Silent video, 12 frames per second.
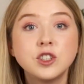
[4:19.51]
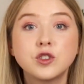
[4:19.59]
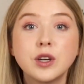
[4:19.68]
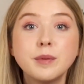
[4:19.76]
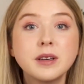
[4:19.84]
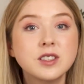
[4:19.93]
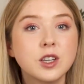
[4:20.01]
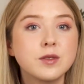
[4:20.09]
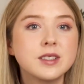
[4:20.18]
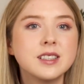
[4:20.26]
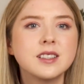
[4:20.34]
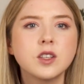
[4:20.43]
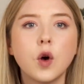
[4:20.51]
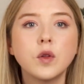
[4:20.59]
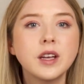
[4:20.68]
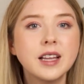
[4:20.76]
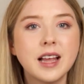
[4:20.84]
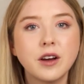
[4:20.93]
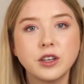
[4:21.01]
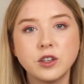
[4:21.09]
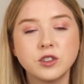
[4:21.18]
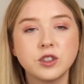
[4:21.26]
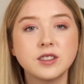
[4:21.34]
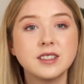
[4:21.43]
Streaming services only allow
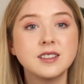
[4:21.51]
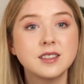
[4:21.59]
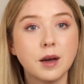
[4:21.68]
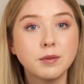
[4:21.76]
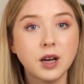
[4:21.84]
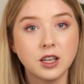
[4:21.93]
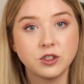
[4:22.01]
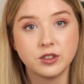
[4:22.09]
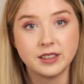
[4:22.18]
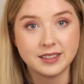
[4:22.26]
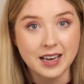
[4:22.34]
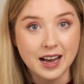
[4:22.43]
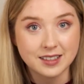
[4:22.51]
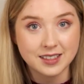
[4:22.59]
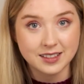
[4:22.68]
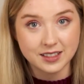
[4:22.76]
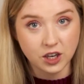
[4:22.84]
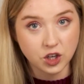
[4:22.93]
users in some countries to access their